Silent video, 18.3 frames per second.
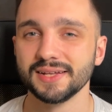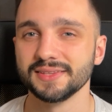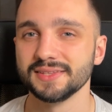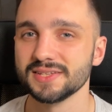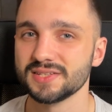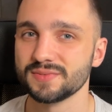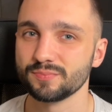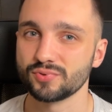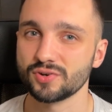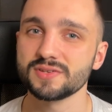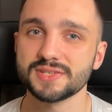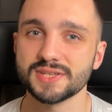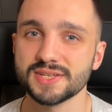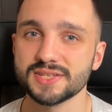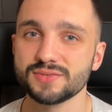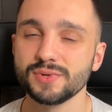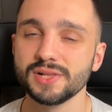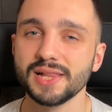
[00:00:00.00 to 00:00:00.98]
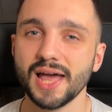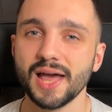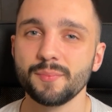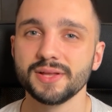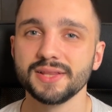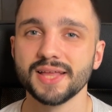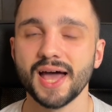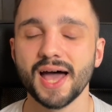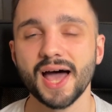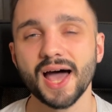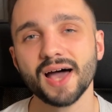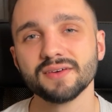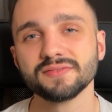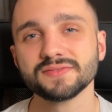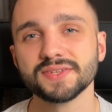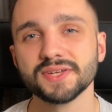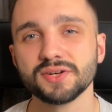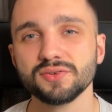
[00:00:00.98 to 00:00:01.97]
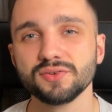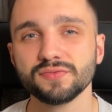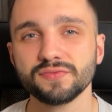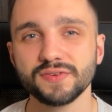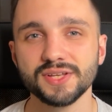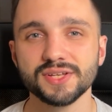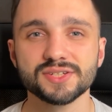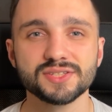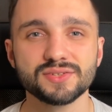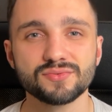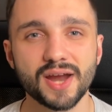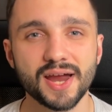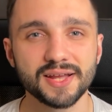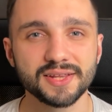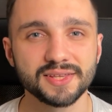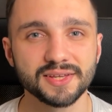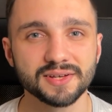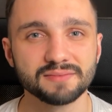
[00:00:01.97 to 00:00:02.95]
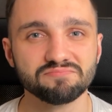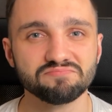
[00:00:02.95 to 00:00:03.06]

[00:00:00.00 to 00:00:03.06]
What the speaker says: This process will happen after you finish the writing,